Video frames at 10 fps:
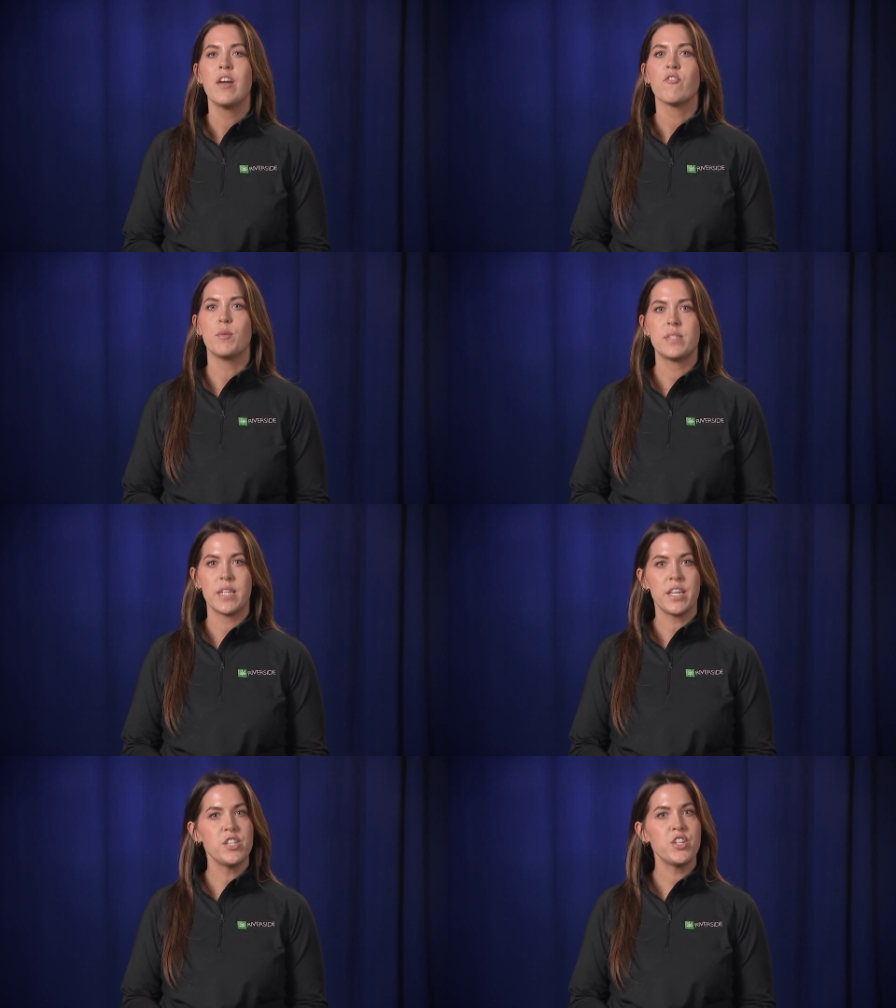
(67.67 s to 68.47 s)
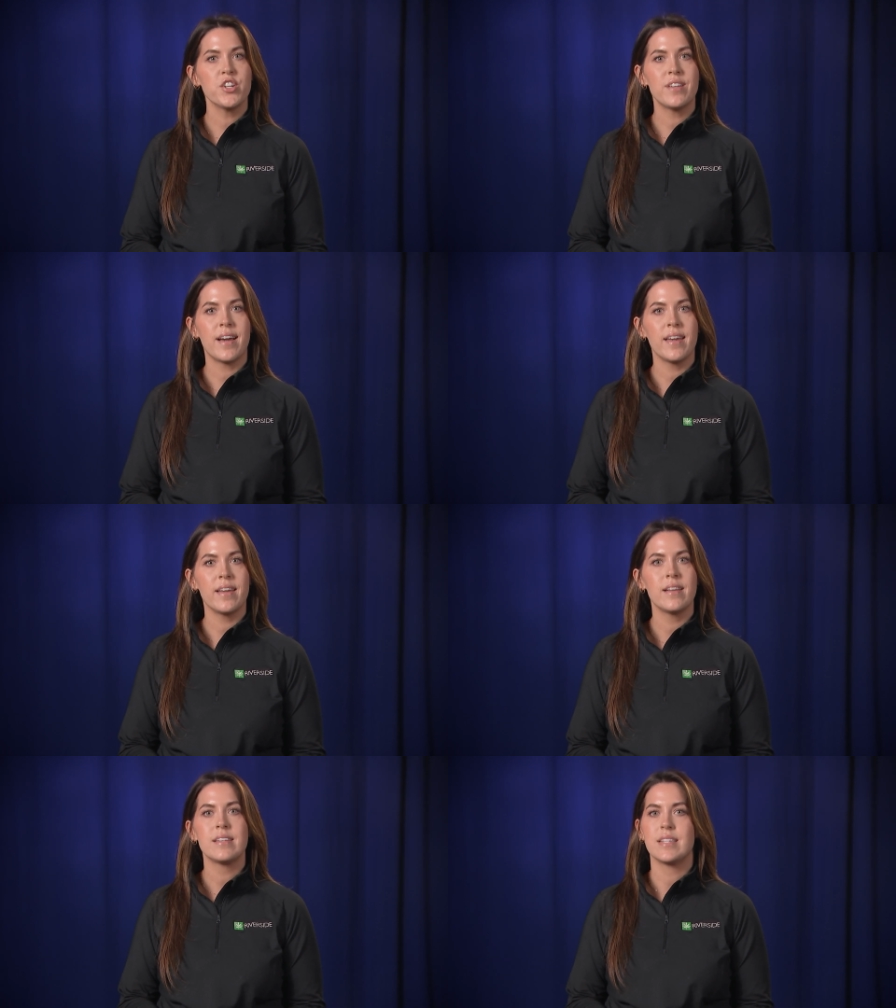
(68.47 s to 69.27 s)
From sticking to your
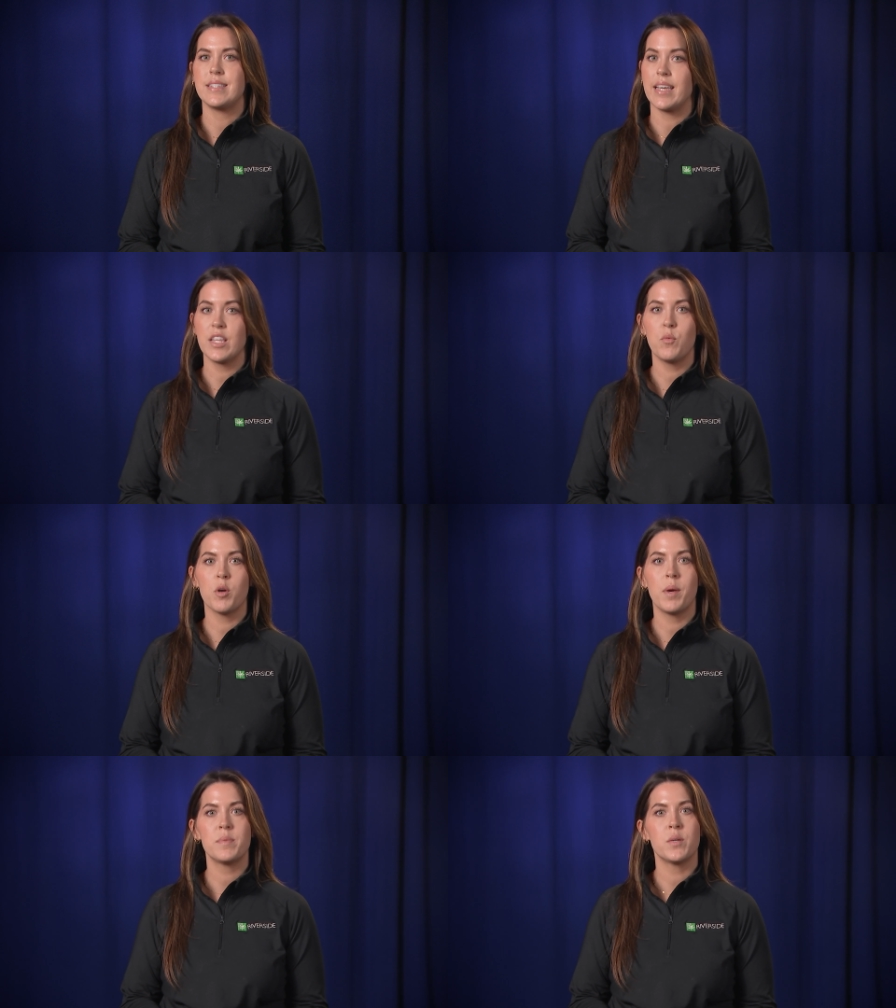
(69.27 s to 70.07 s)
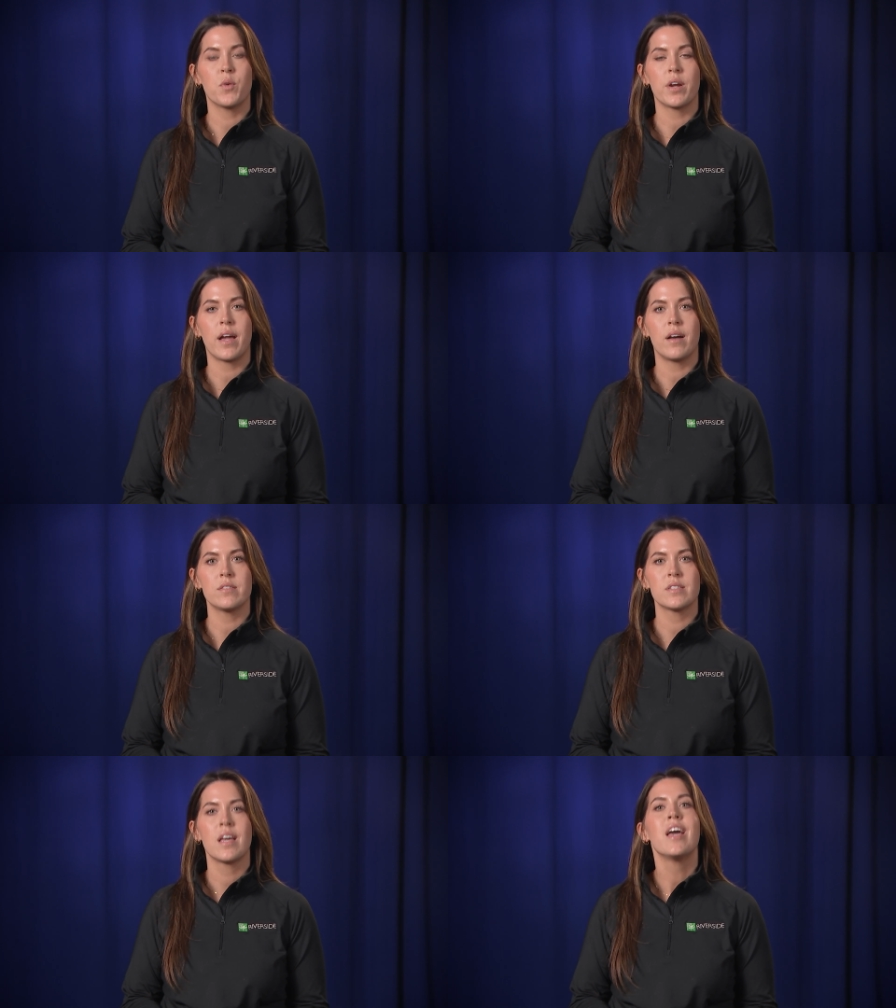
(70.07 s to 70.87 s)
diet to daily warm ups and
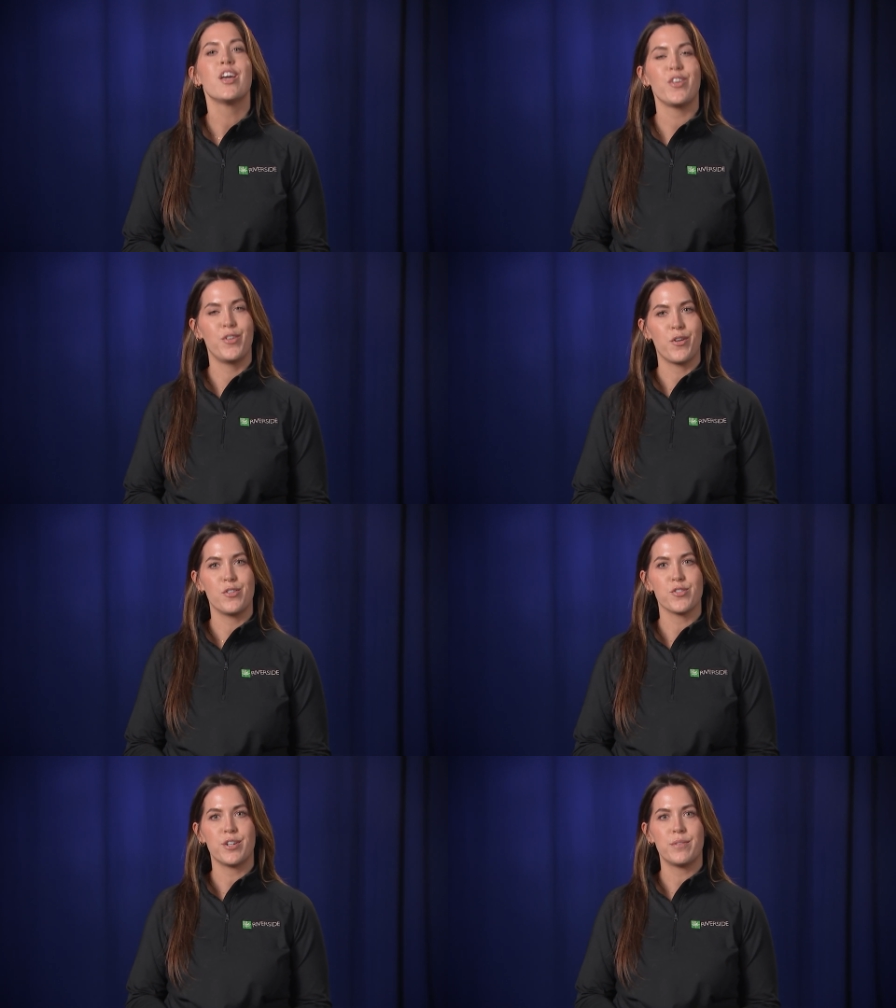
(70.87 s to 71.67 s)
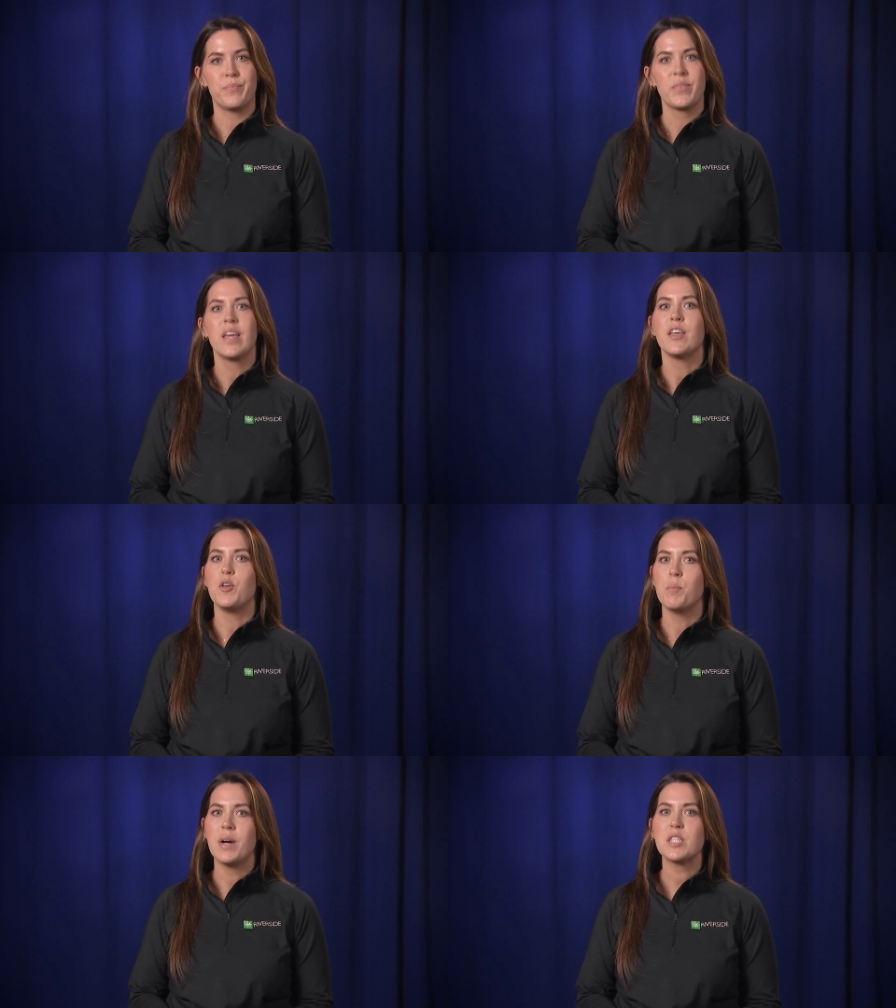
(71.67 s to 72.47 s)
workouts, you know the drill.
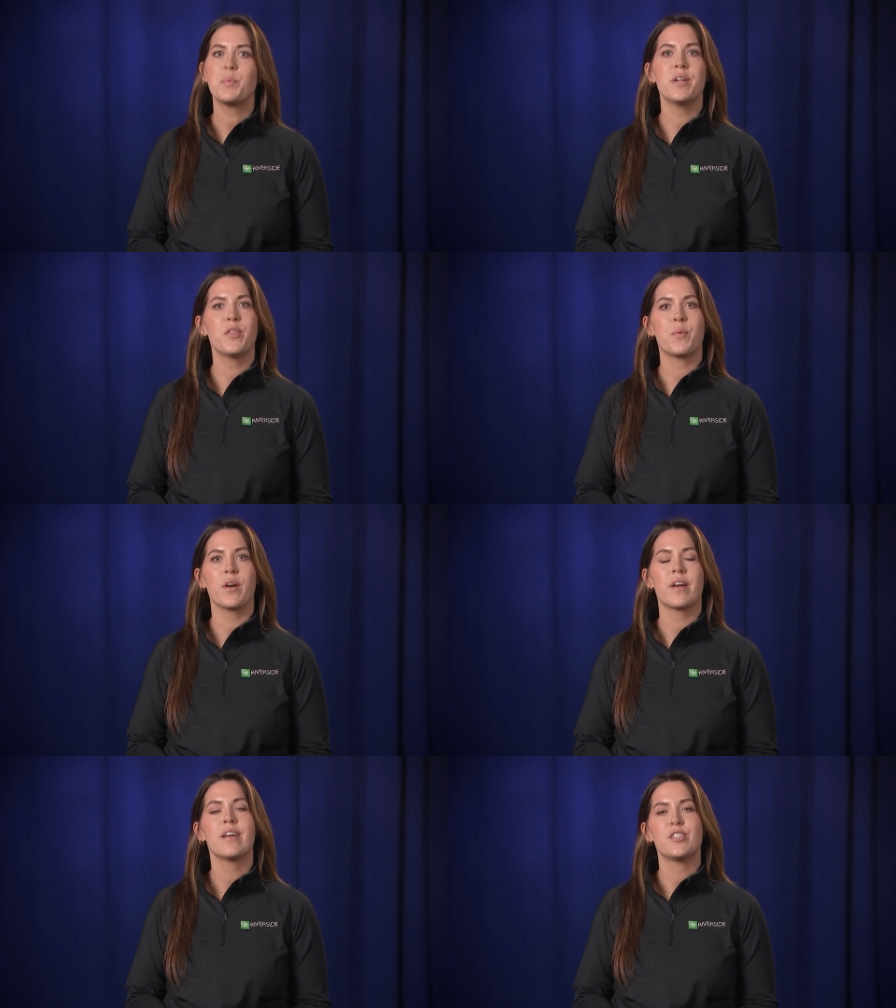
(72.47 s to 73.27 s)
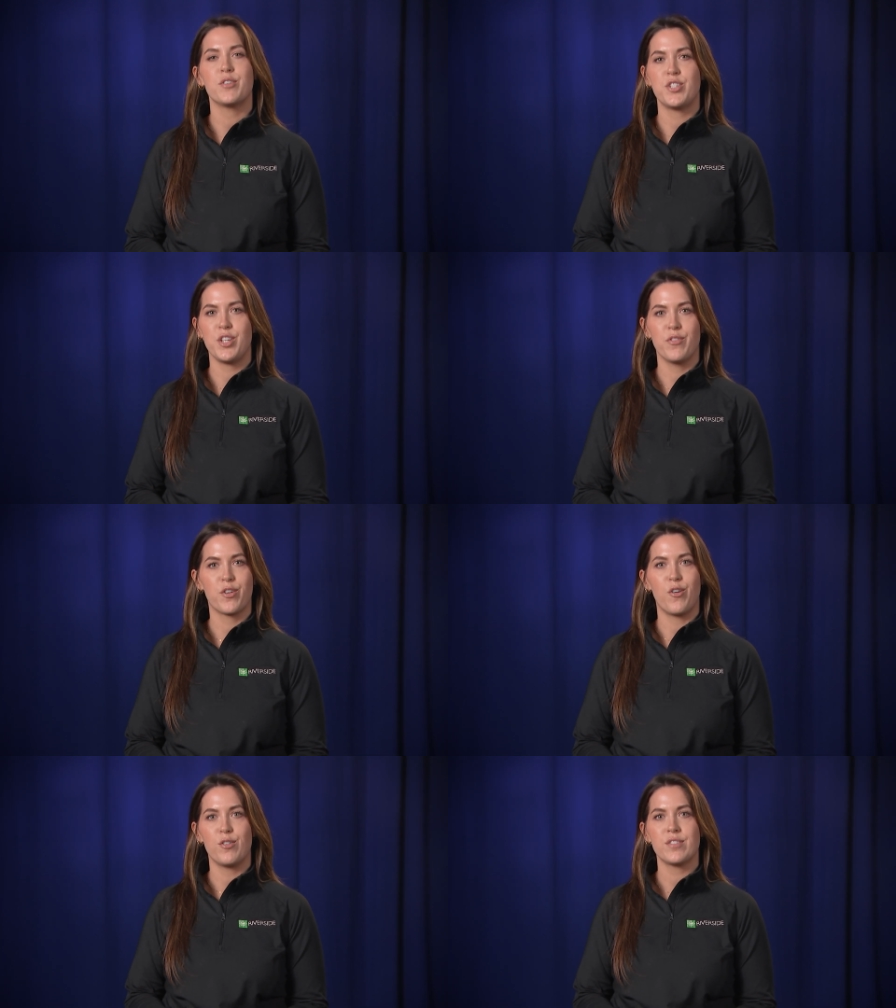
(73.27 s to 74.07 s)
You must put in the work to achieve your
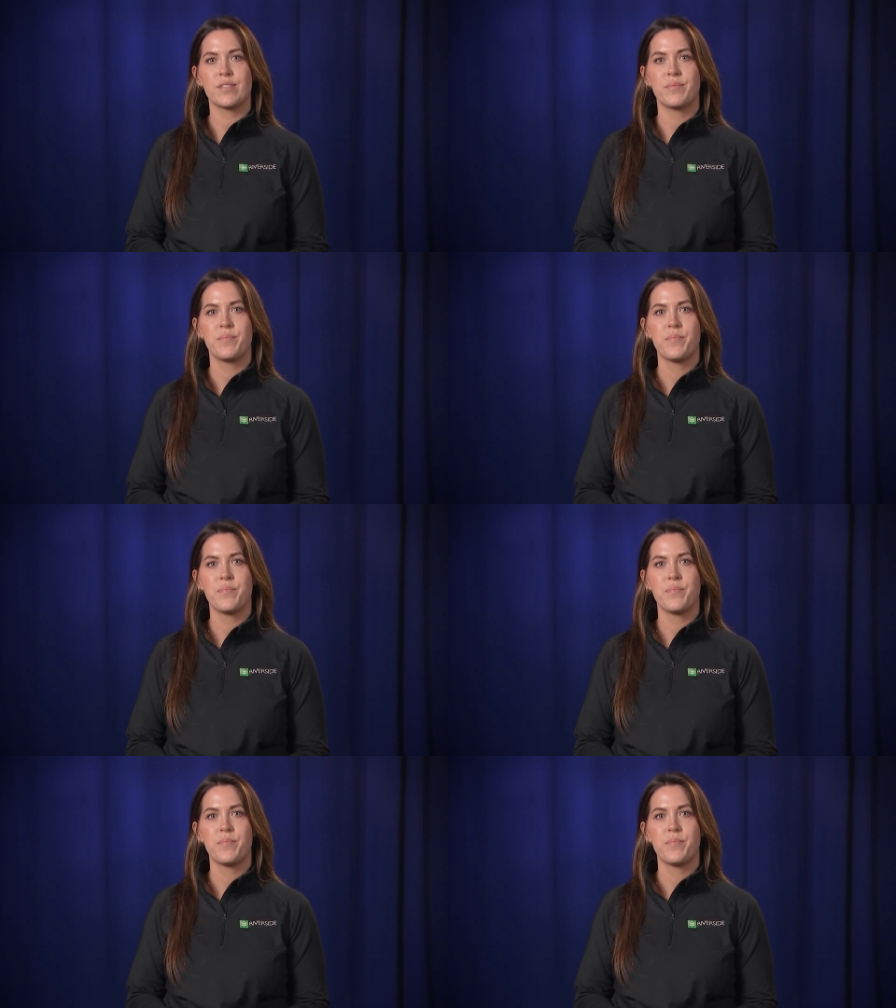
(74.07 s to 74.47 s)
goals.